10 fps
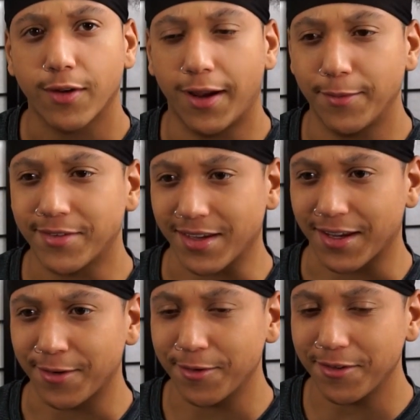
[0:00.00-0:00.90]
what I'm
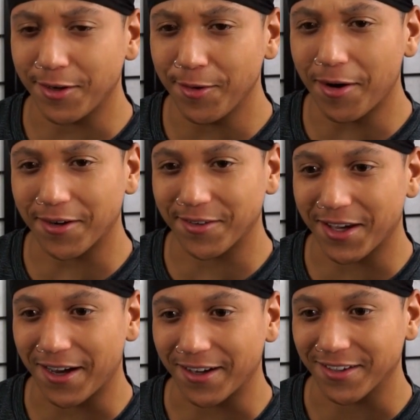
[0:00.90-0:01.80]
saying. Who are you? Who are you
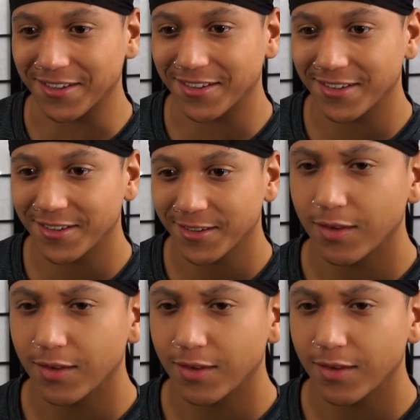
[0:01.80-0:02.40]
guys?